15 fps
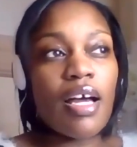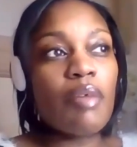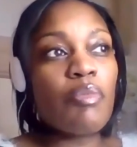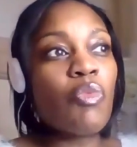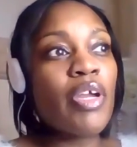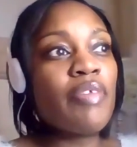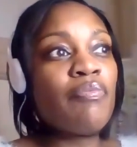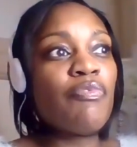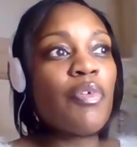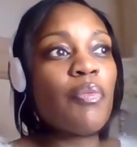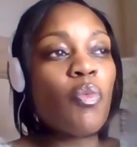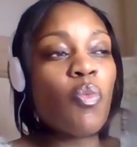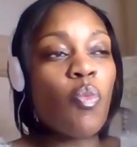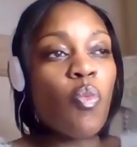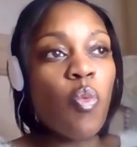waiting for
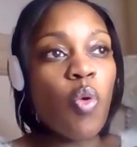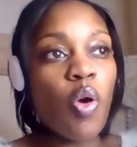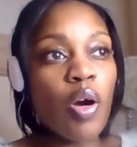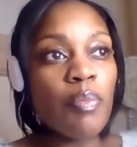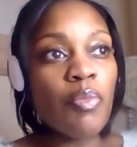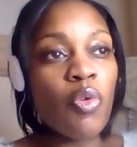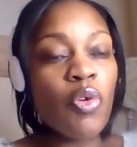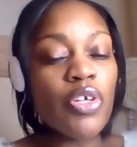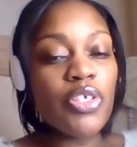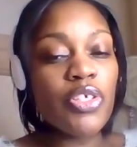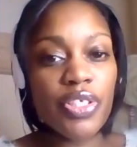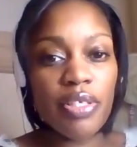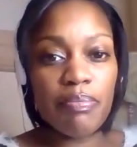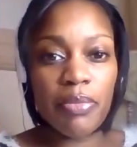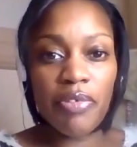one more
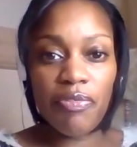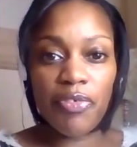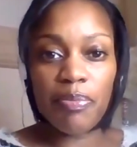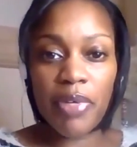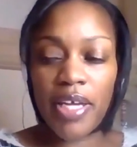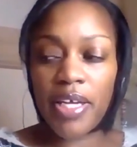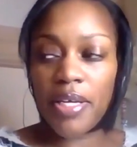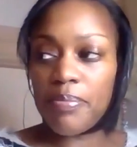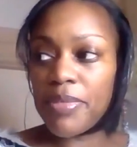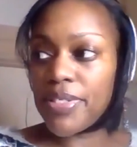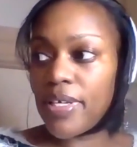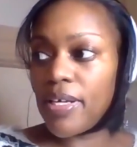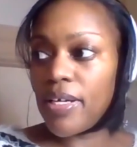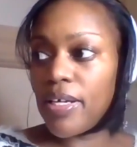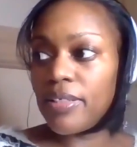shipment from
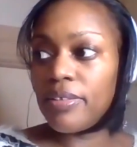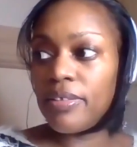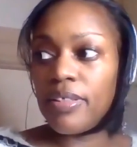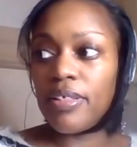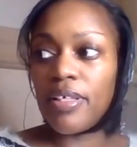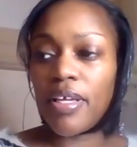Amazon,